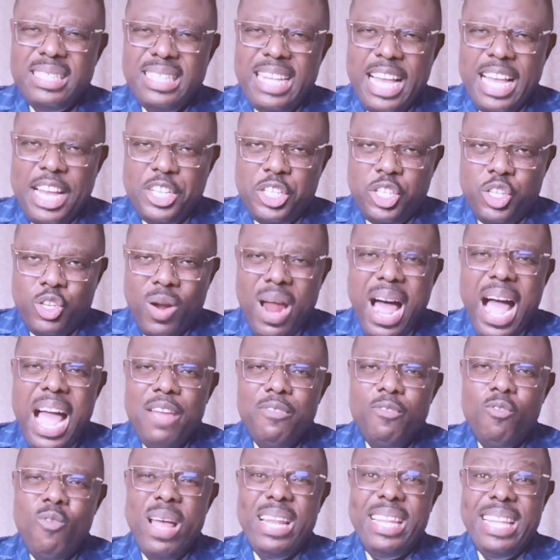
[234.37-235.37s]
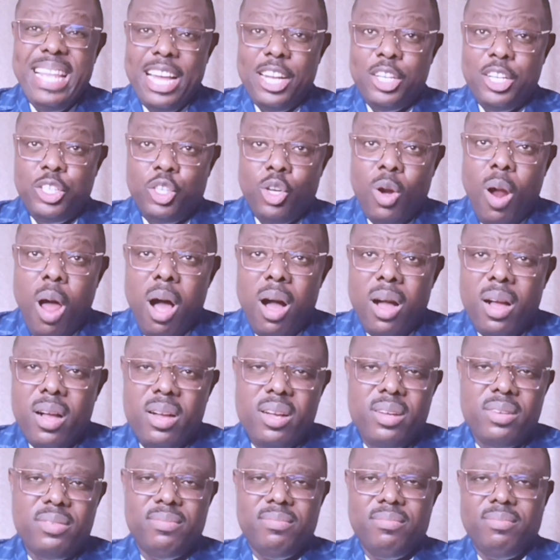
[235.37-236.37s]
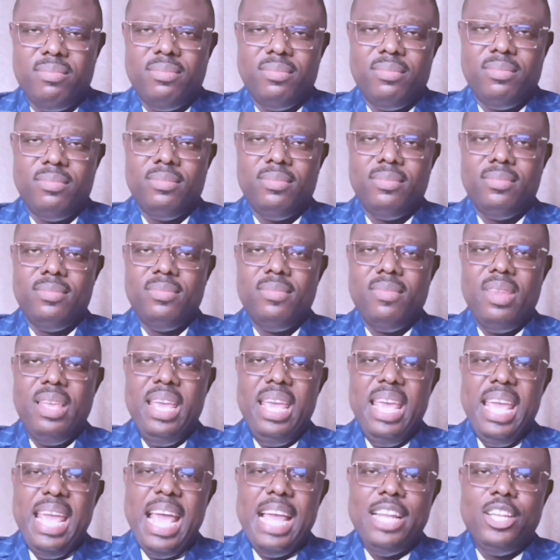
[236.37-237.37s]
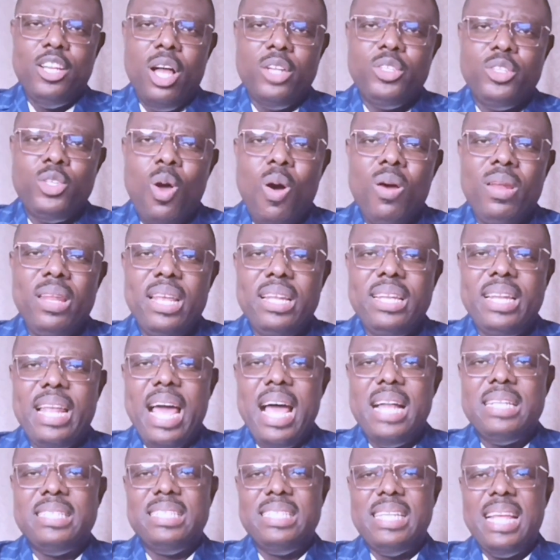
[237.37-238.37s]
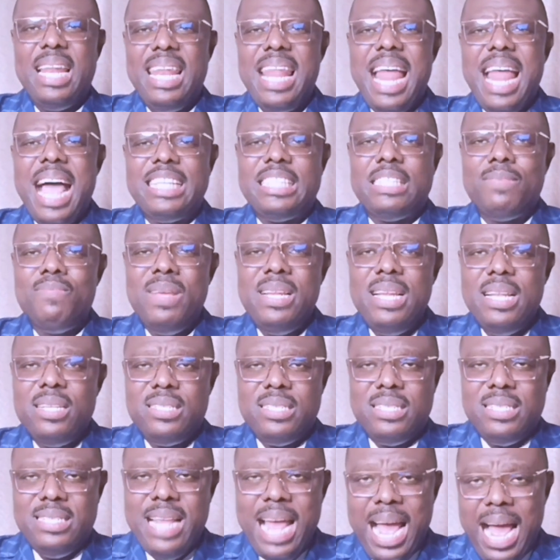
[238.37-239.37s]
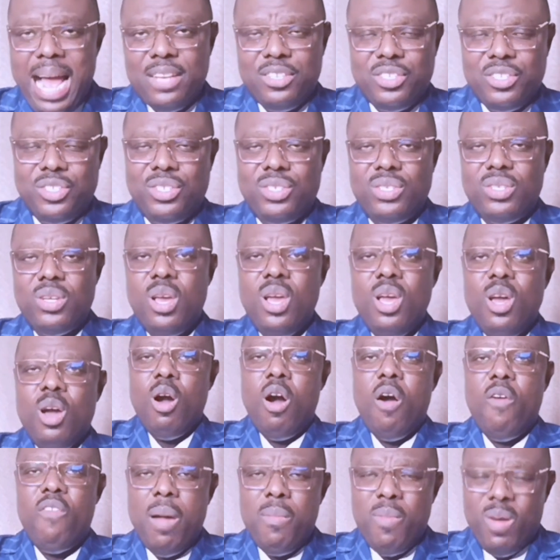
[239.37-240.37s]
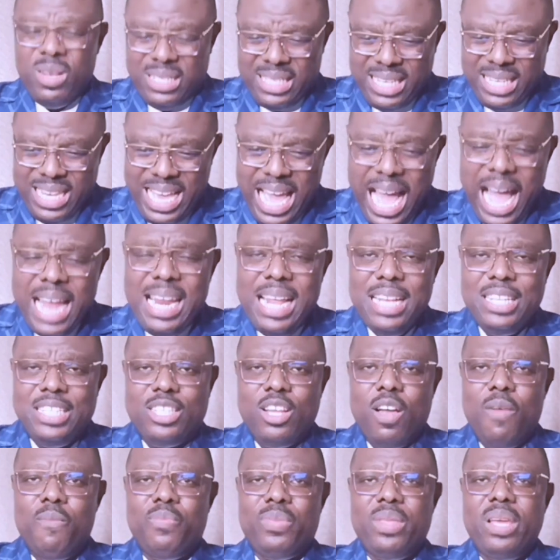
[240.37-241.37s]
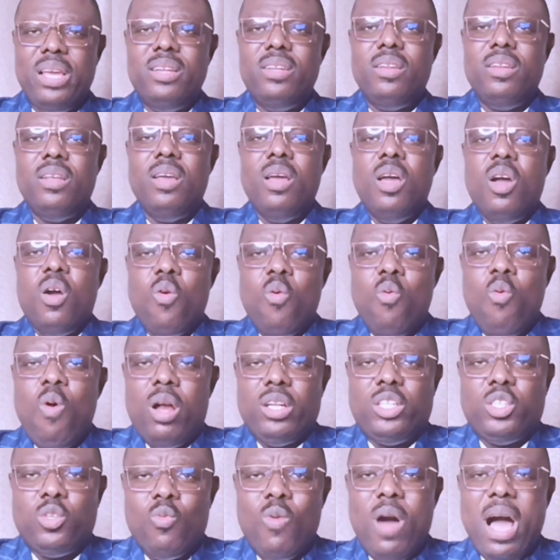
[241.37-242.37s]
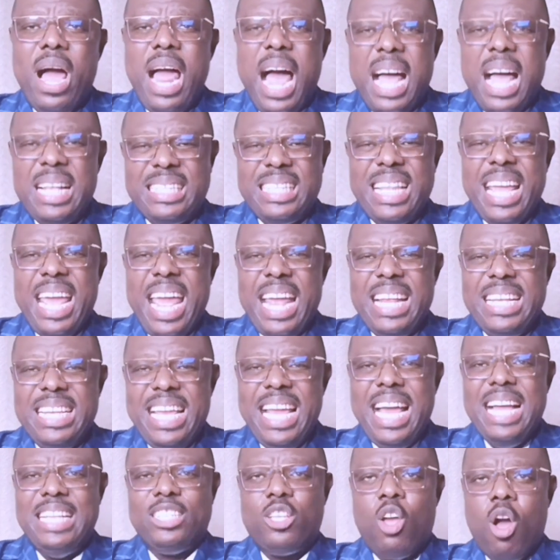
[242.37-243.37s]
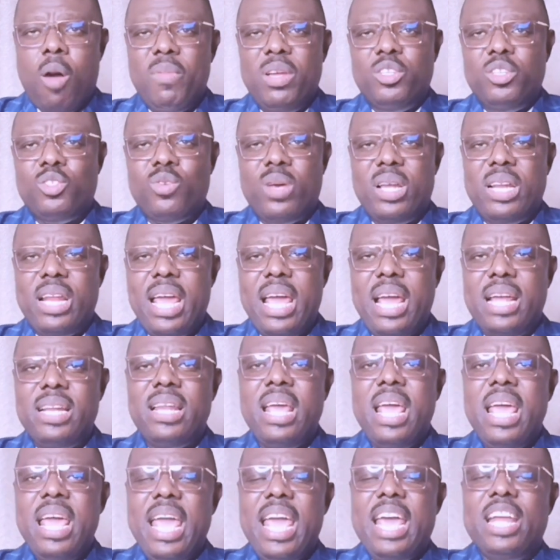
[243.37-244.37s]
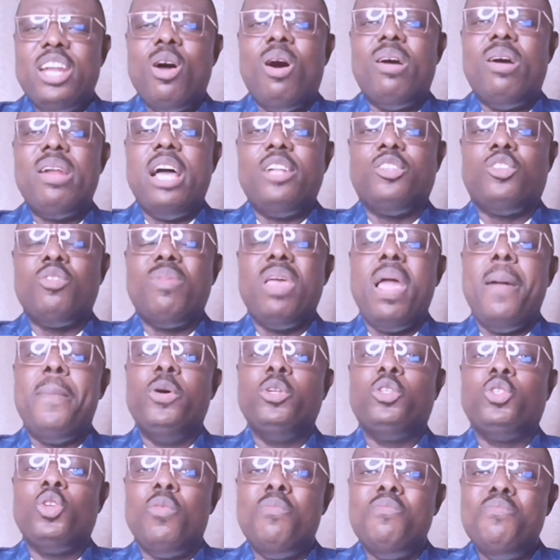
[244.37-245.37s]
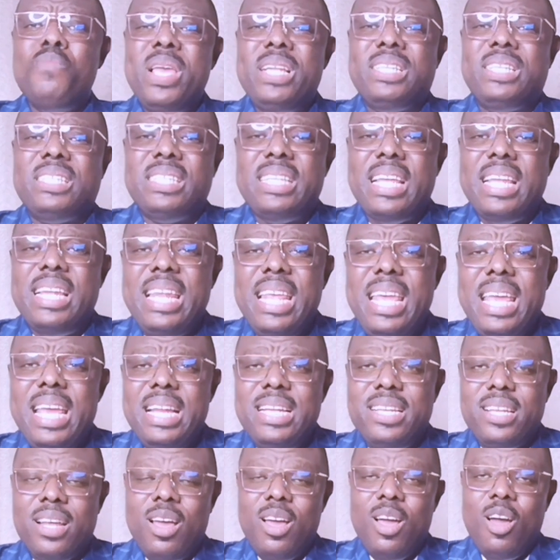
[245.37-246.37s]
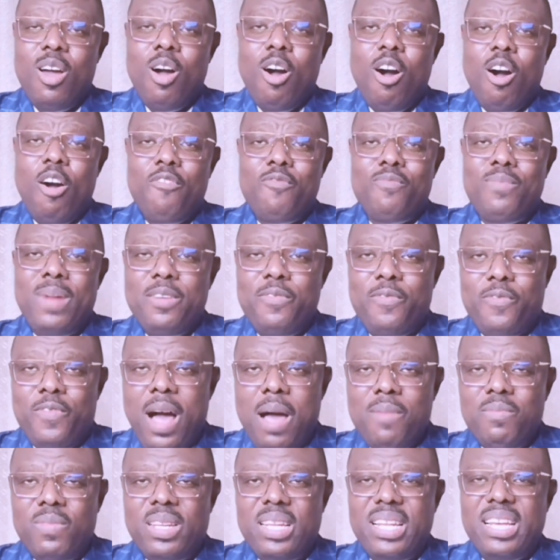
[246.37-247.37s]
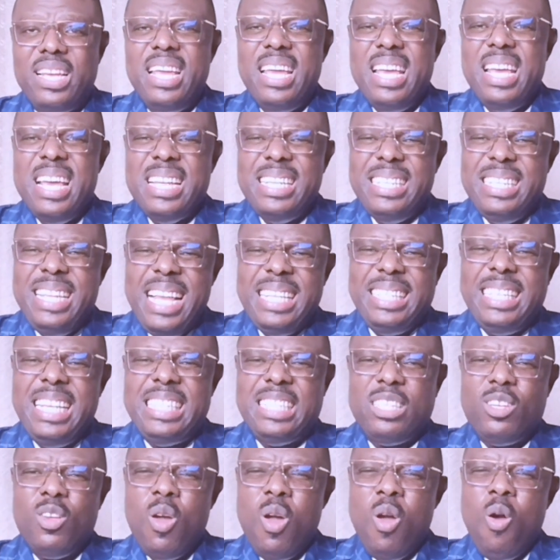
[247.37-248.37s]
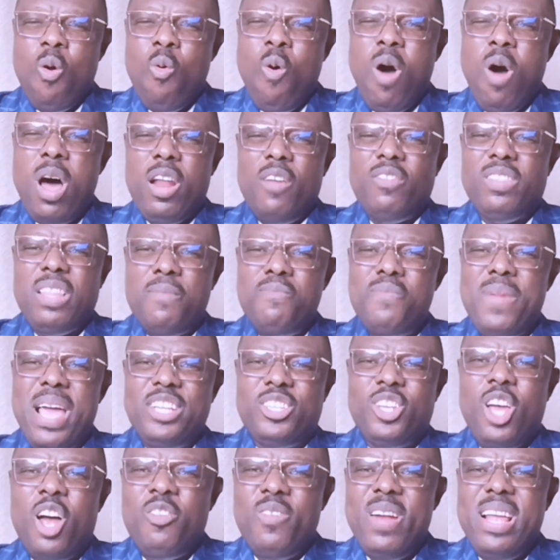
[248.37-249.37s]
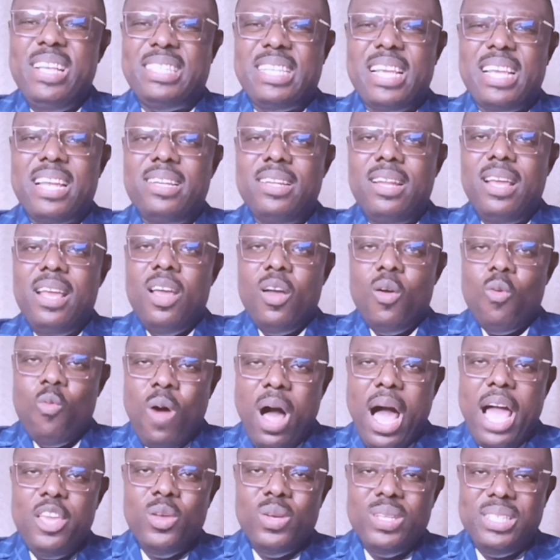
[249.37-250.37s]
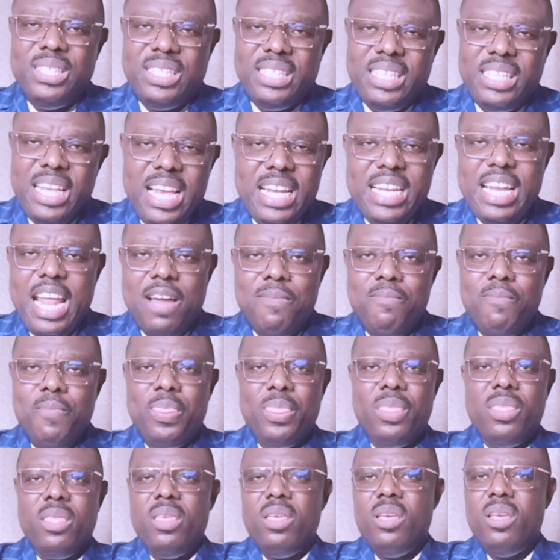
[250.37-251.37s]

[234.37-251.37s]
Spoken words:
they drive when they're drunk. And not only that, the last minute dash of I must gather something worthwhile as the year is coming to an end in order to be able to meet the need of my family. This is one of the major reasons why you see them,